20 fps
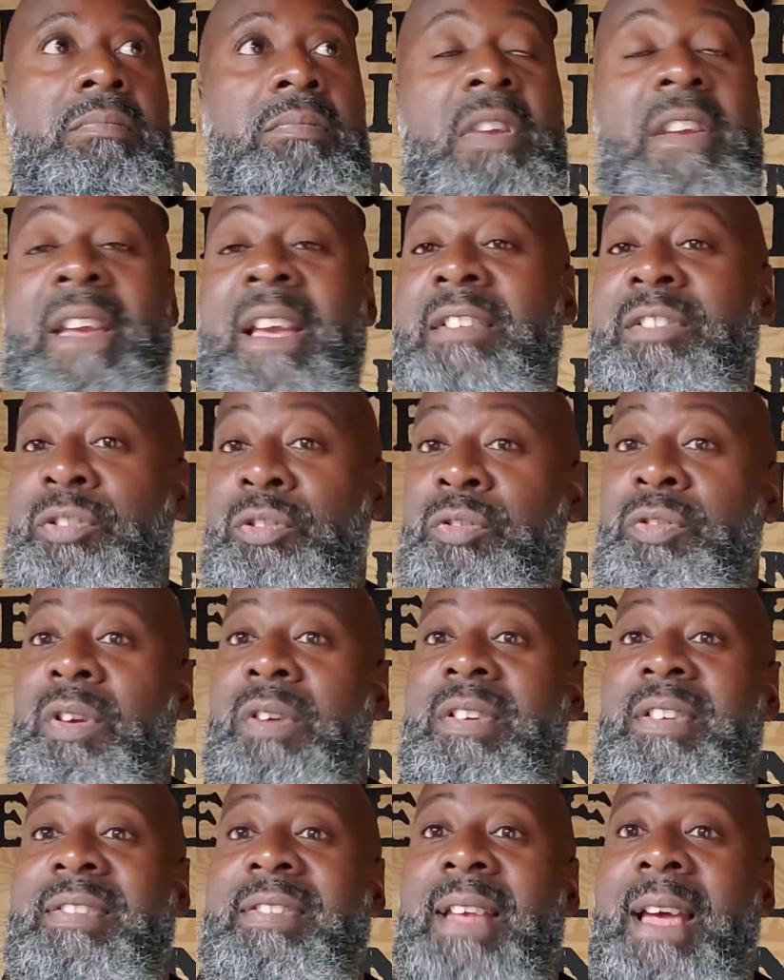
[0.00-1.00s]
he has youth
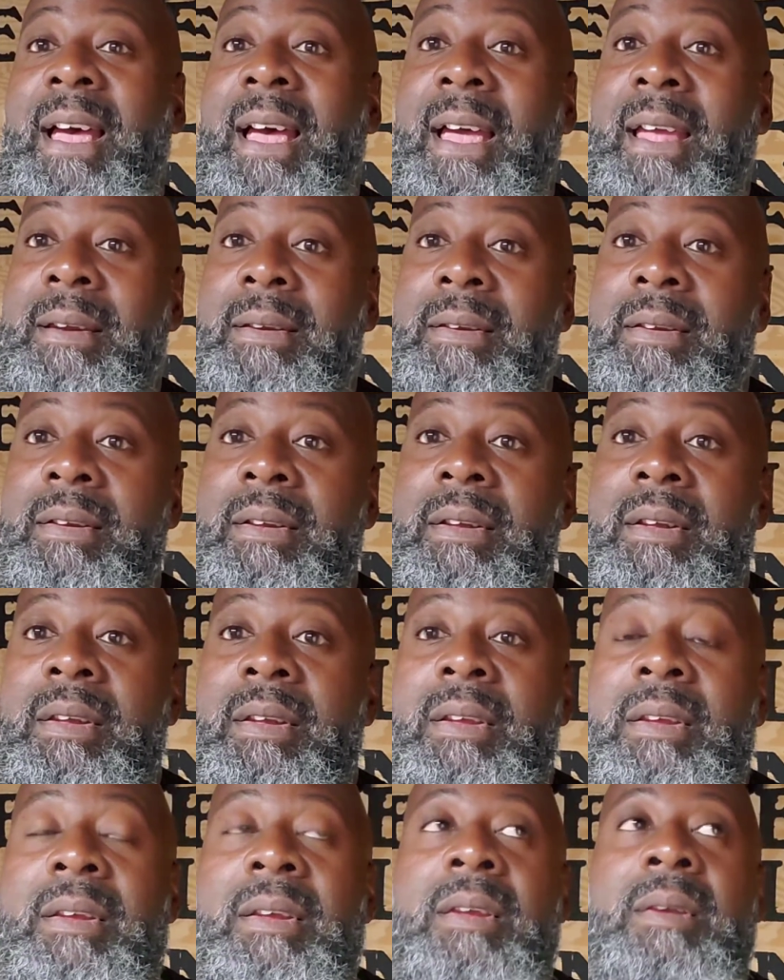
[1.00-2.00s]
on his side.
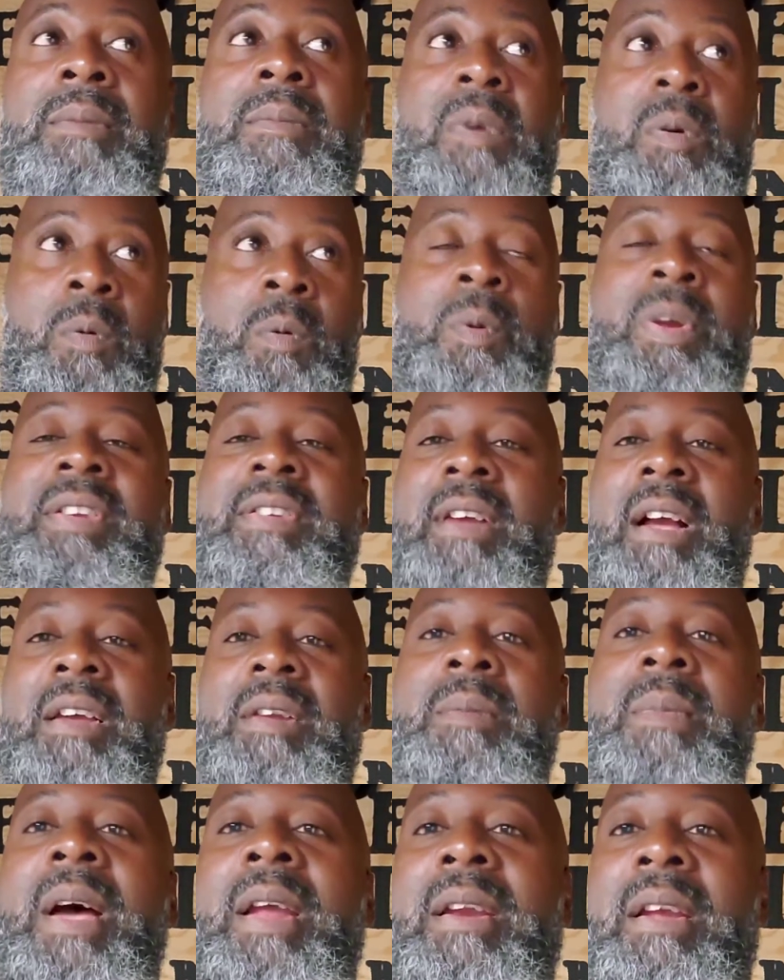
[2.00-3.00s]
But when we're talking
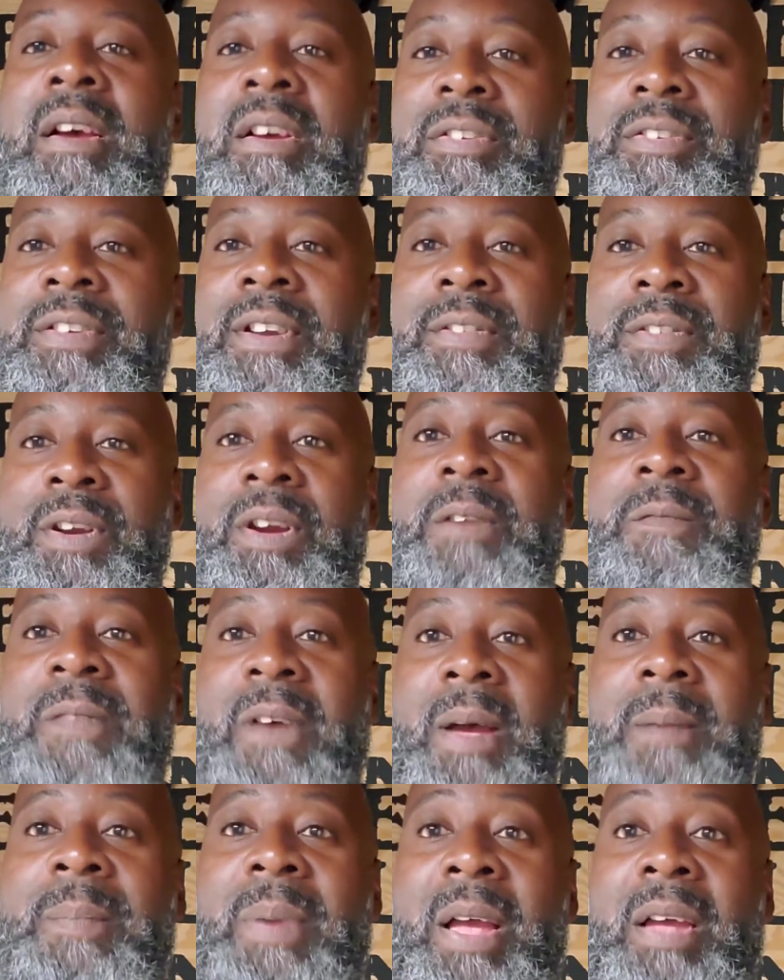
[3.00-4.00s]
about the
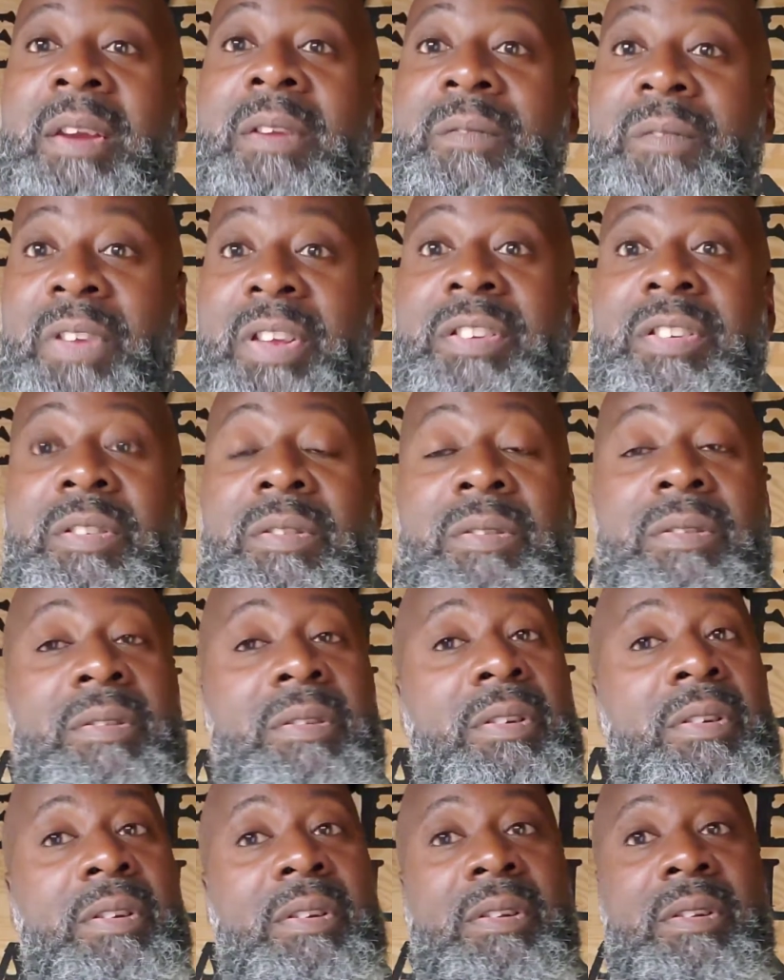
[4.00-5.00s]
135-pound division,
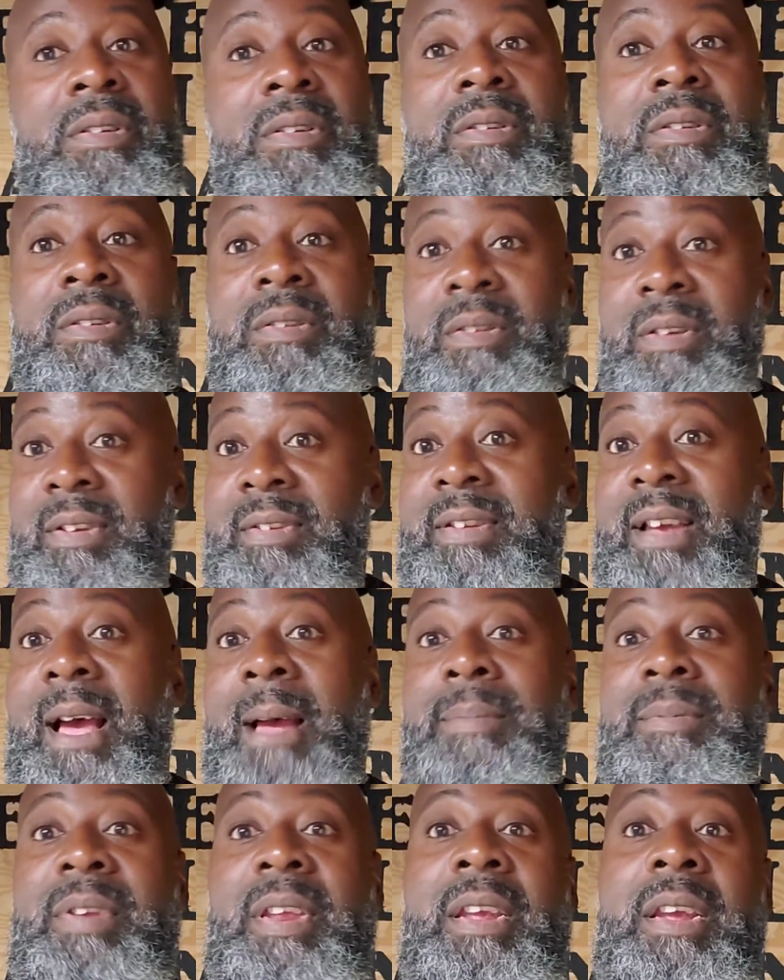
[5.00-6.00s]

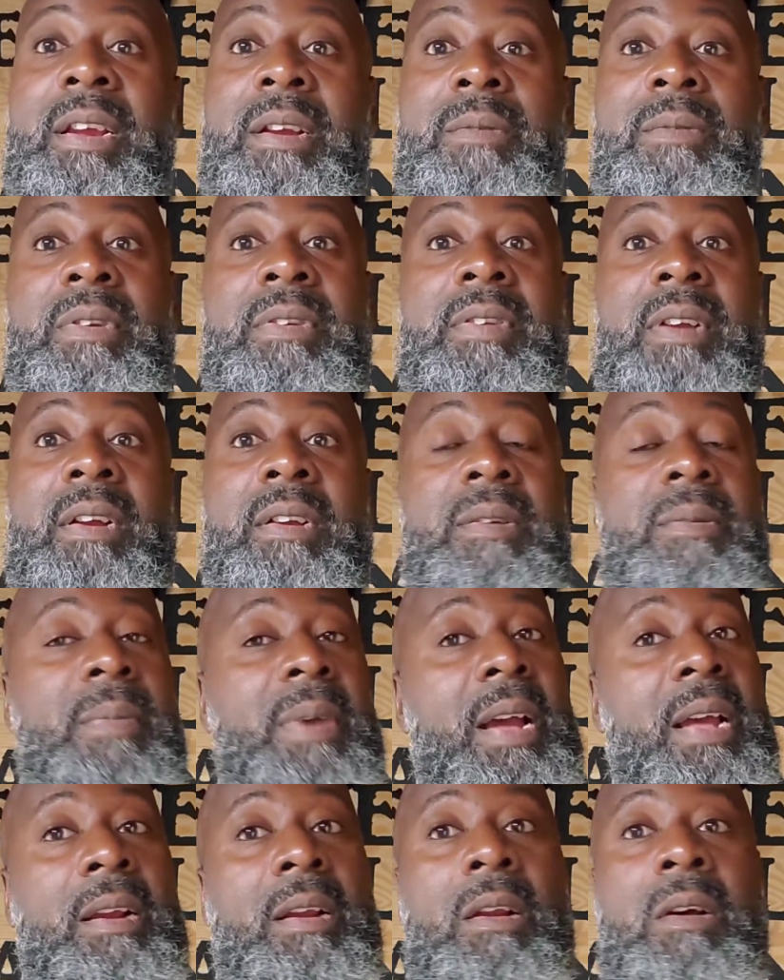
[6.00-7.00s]
top tier, we talking
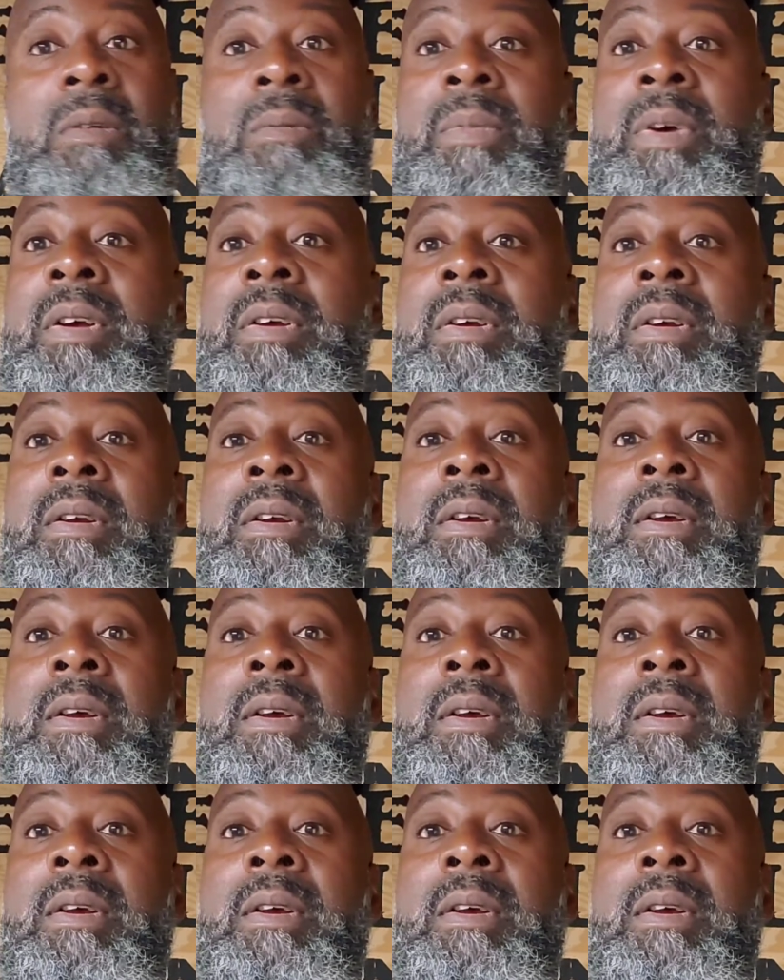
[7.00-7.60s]
about Loma.